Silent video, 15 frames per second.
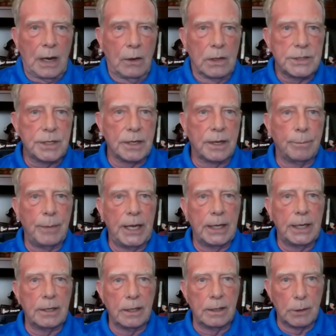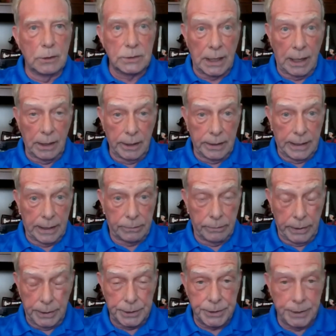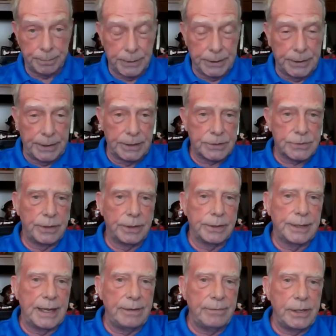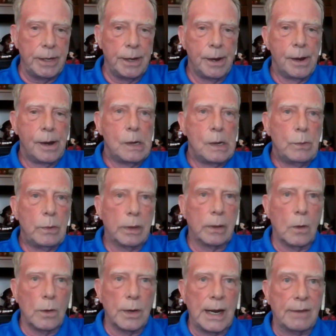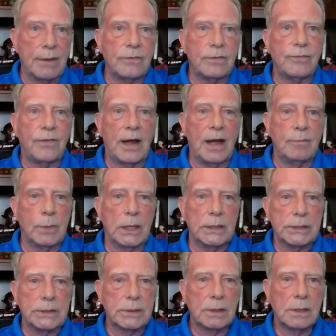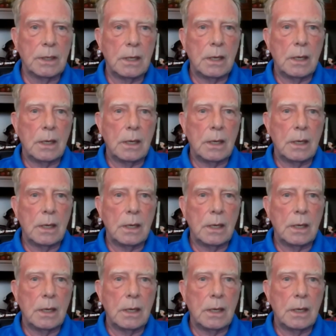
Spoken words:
I was in command of the most highly decorated ship in the history of the Navy. We were going out for 5 months.